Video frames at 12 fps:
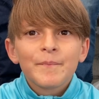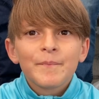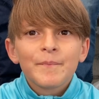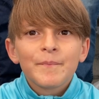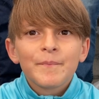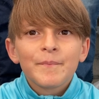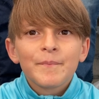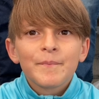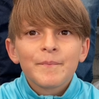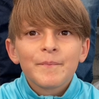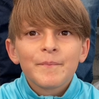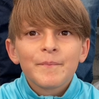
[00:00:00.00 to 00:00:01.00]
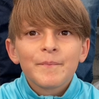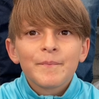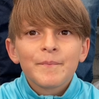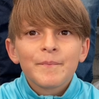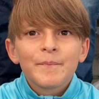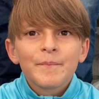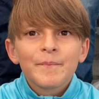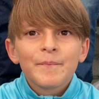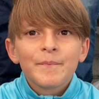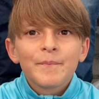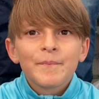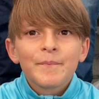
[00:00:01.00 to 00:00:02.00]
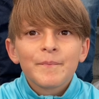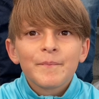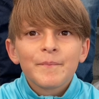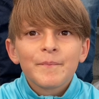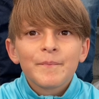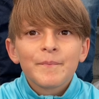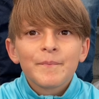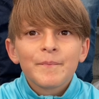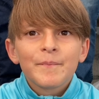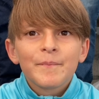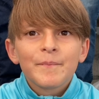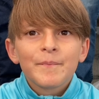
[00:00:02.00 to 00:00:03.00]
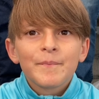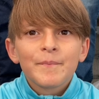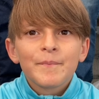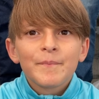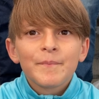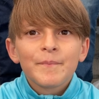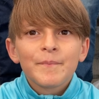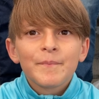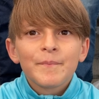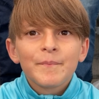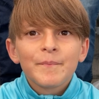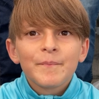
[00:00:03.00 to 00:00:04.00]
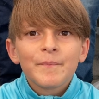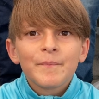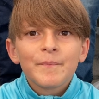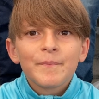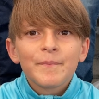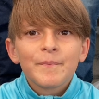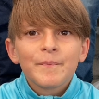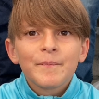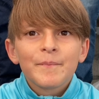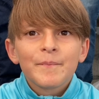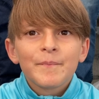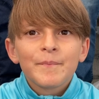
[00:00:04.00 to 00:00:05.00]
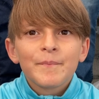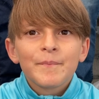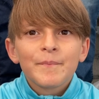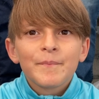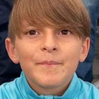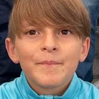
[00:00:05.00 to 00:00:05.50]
(silent)